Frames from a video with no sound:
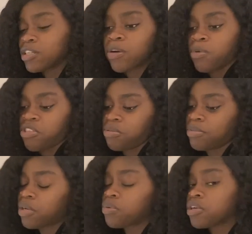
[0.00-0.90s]
whether it be
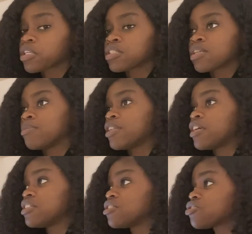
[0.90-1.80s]
at work, it's come in
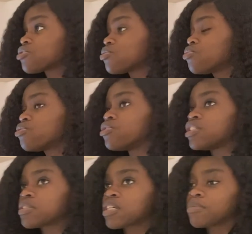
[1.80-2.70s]
handy in school,
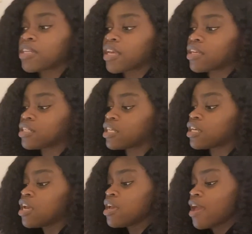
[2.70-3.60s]
it's come in handy
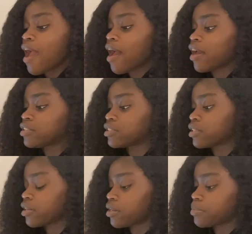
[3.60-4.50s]

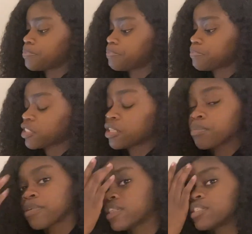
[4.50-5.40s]
at in the
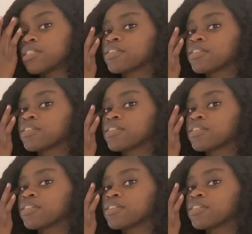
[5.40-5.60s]
business.